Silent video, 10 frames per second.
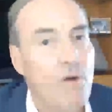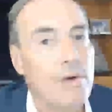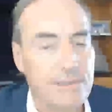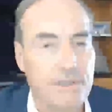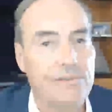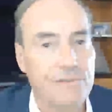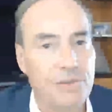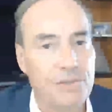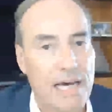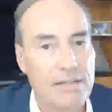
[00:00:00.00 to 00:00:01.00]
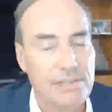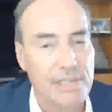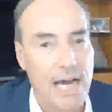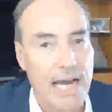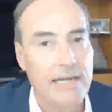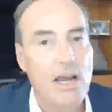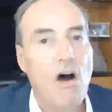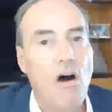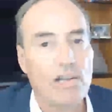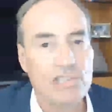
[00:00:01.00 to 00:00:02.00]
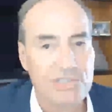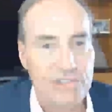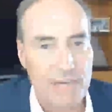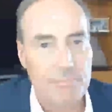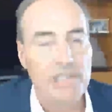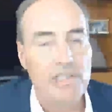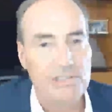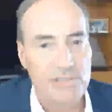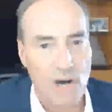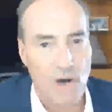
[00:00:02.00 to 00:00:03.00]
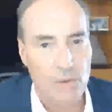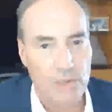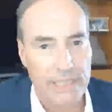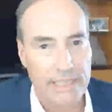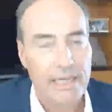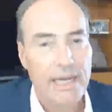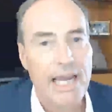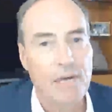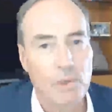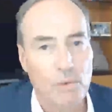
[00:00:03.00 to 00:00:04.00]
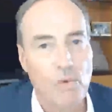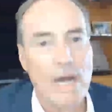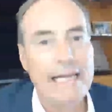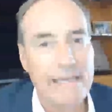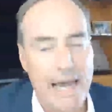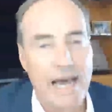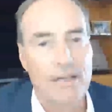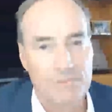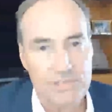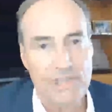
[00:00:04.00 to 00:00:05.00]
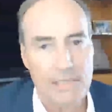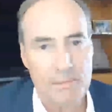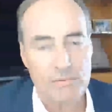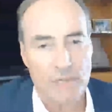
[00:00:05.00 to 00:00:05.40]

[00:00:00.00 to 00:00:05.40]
going since 2009 on stimulus only, and we're running out of steam,